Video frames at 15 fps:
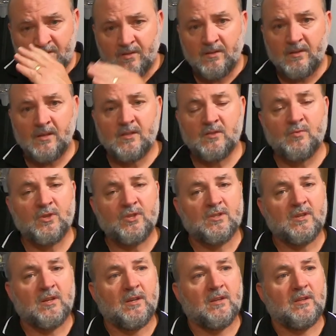things which
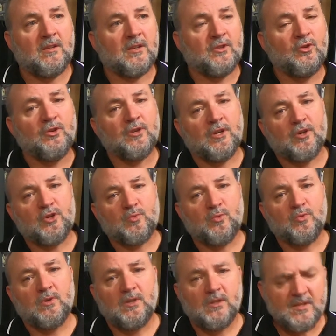are like
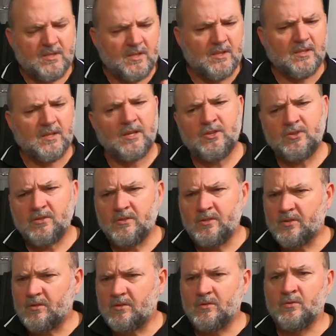non-negotiable. Sanitation,
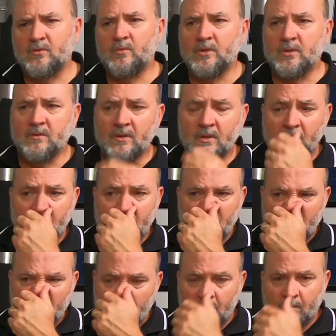you've got to do it well.
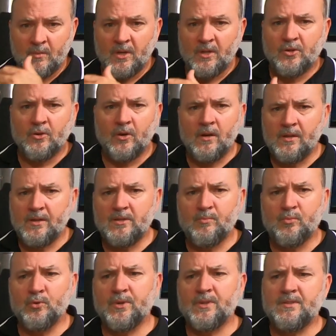Dial in your
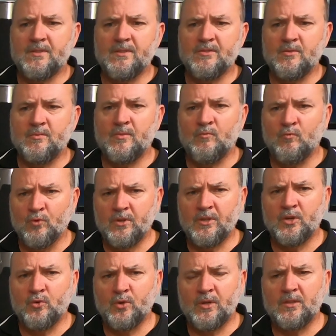brewing system really
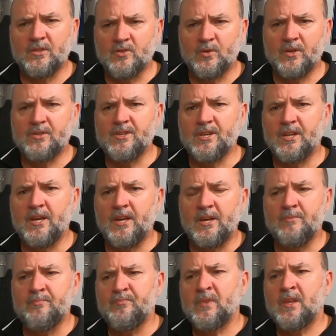quickly, as quick as you
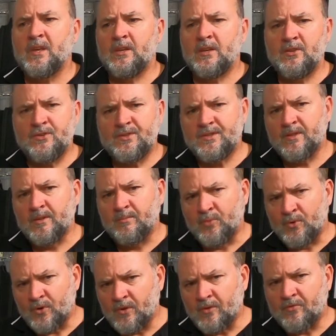can. Get used to the
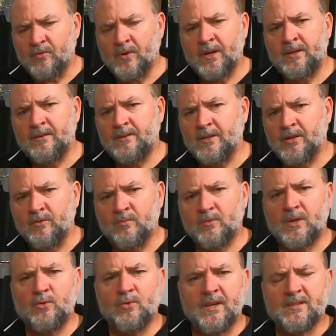boiler freight, you know,
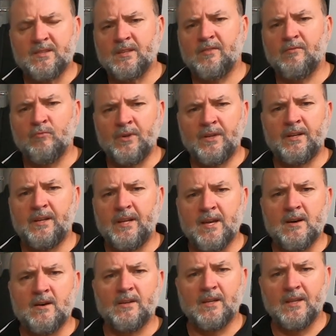get all that stuff written
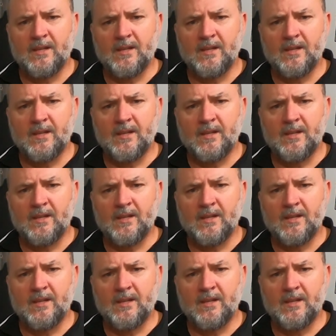down and